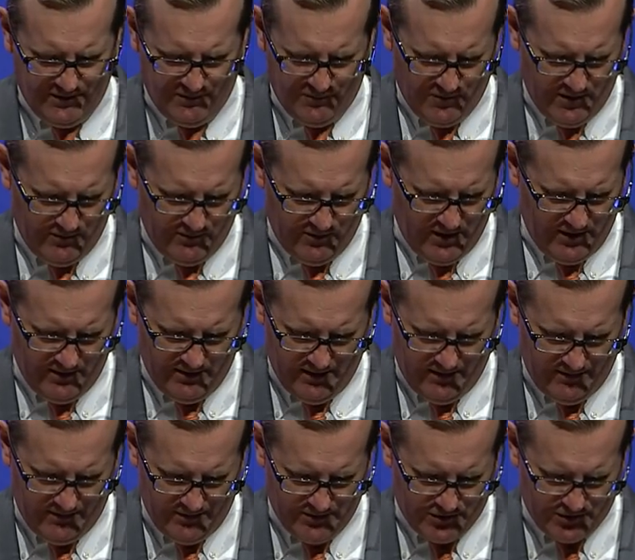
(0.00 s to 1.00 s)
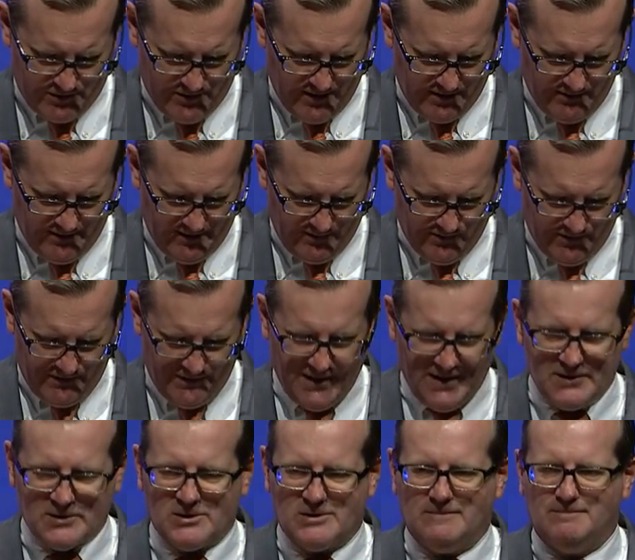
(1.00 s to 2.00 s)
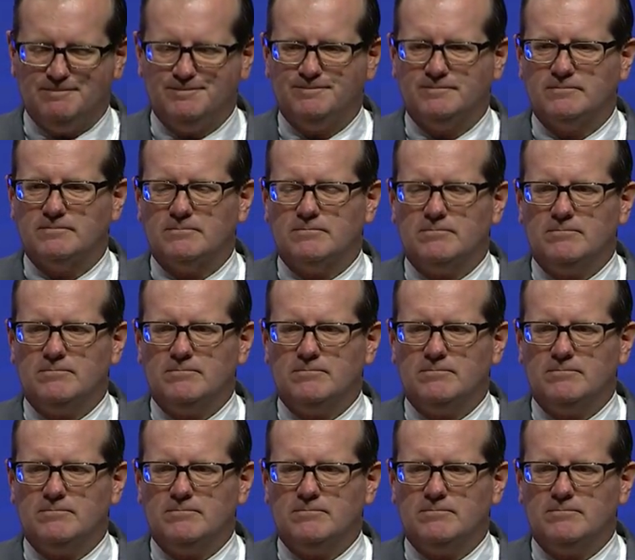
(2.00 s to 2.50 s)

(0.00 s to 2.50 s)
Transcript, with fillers: in one way or another, are struggling with this.